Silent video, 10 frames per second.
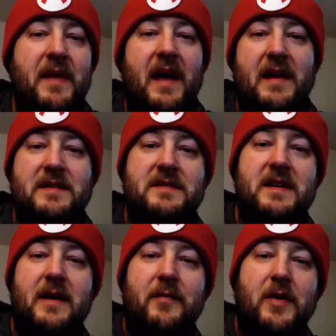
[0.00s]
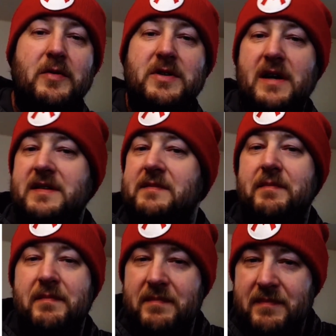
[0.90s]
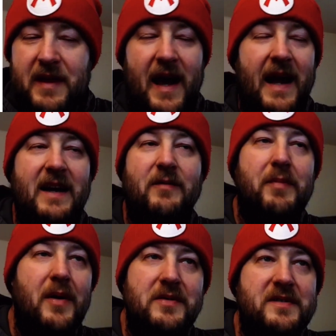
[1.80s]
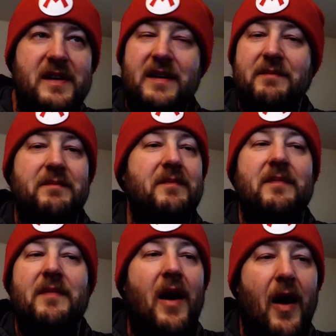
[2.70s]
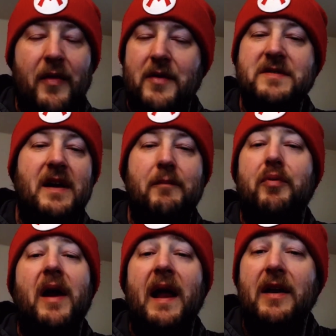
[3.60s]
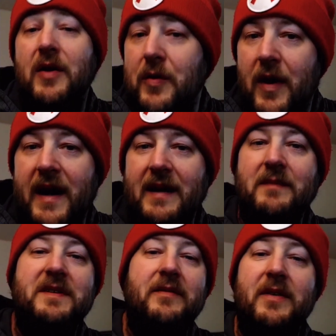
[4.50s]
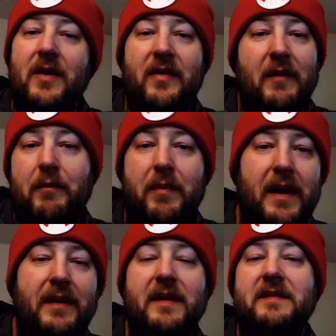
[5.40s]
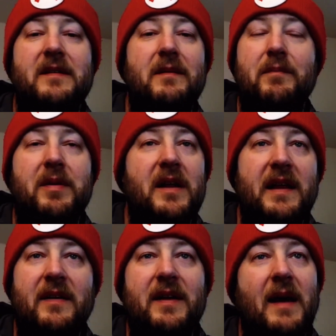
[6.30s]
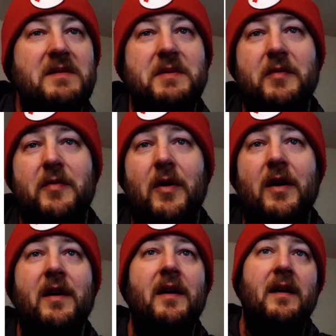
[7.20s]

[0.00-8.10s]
as if you just kind of posted all those brand new items, even though they've been listed plenty of times before.